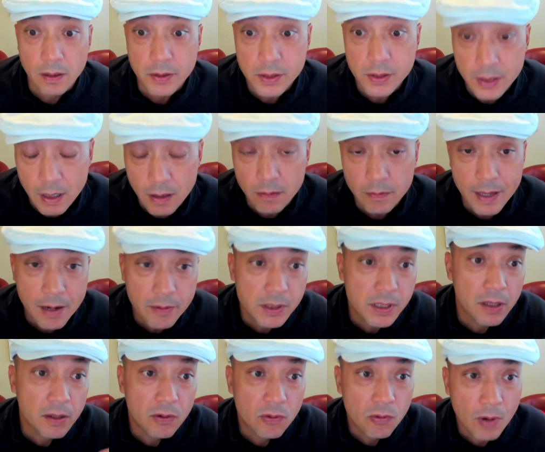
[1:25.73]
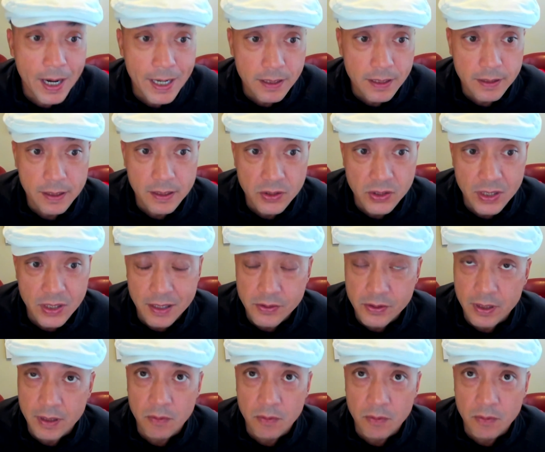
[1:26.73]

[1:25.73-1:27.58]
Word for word: So that was a great suggestion,